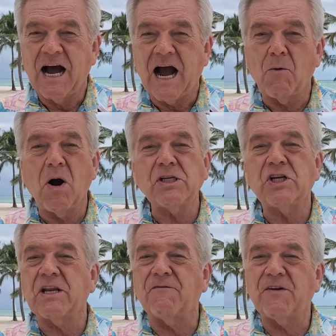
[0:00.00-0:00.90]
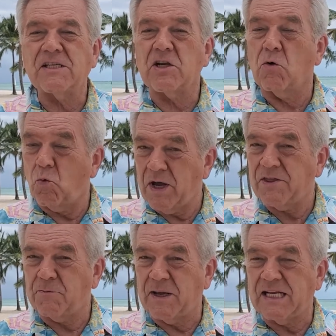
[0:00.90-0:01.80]
I want you to visit
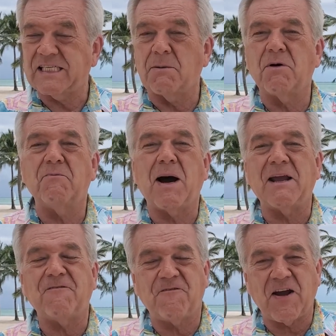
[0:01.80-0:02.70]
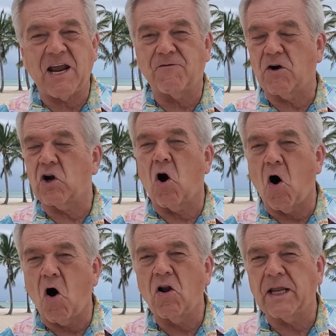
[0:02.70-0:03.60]
with me some of my favorite
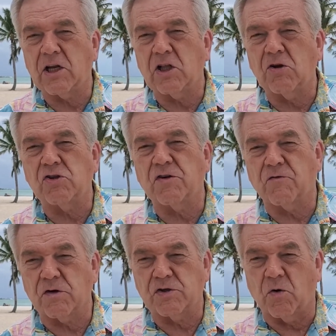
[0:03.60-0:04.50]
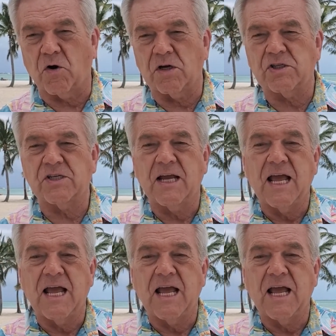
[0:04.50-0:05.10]
all-inclusive resorts,